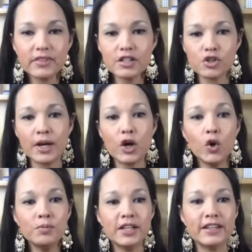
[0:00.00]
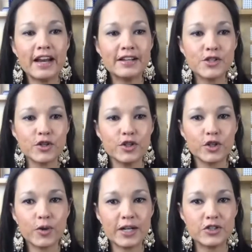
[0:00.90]
So I hope that that answered your
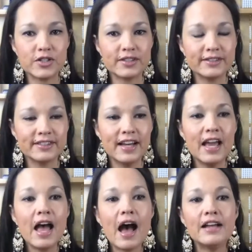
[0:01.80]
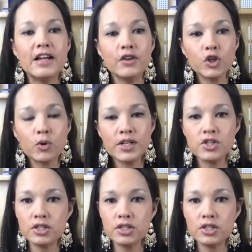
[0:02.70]
question. Another question